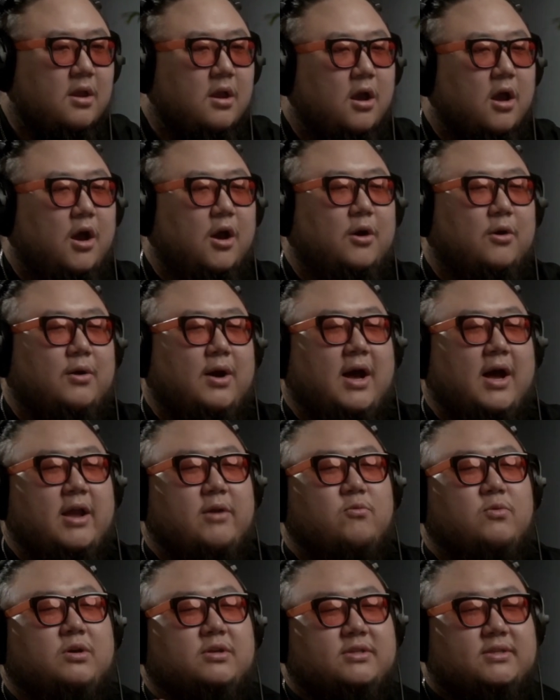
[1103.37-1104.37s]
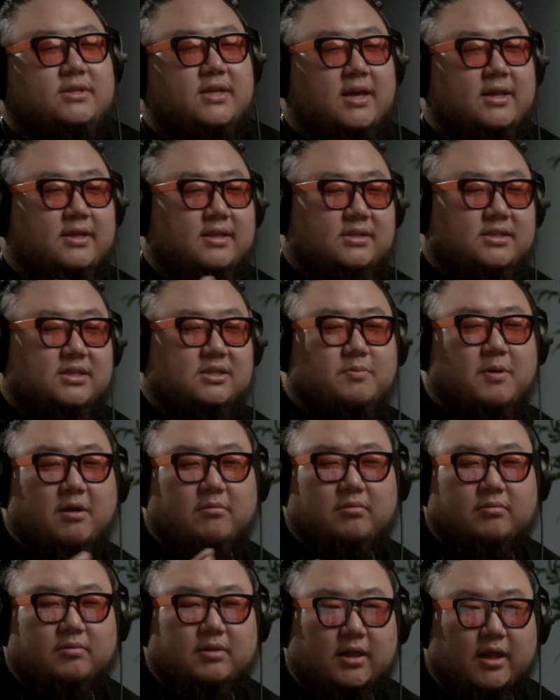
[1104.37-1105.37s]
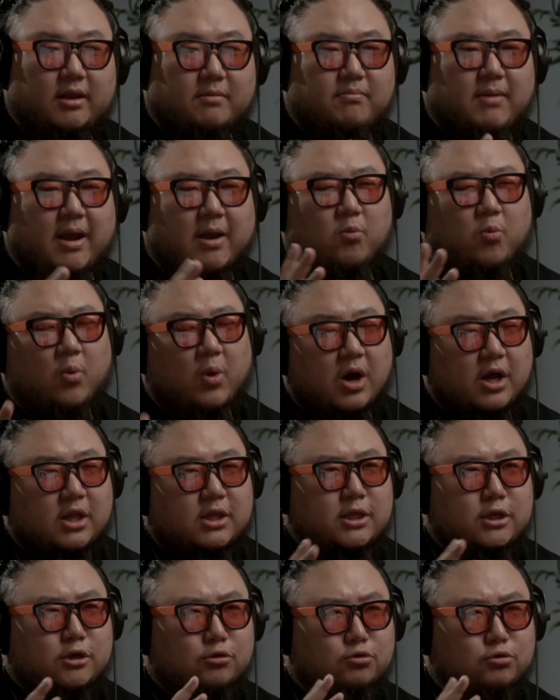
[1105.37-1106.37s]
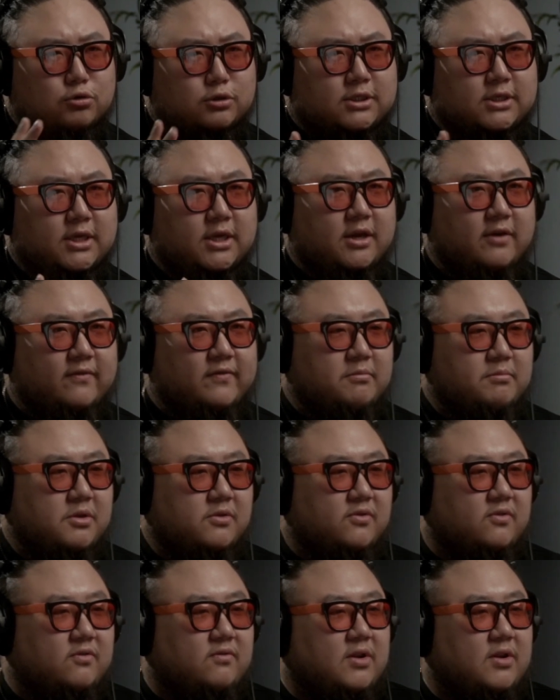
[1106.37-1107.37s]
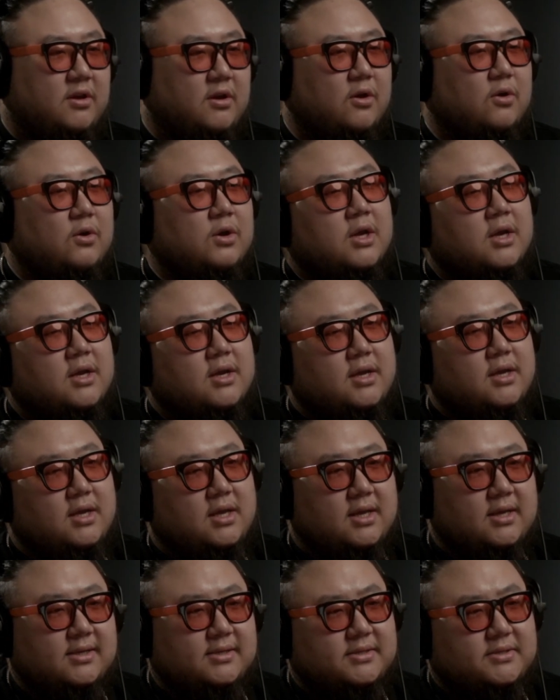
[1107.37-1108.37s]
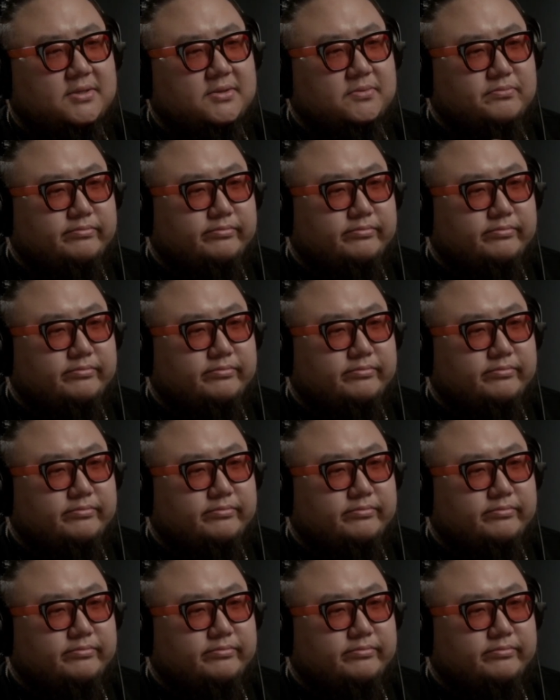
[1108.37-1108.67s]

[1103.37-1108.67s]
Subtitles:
Oh, I will say this is probably like my one little critique of the music video is,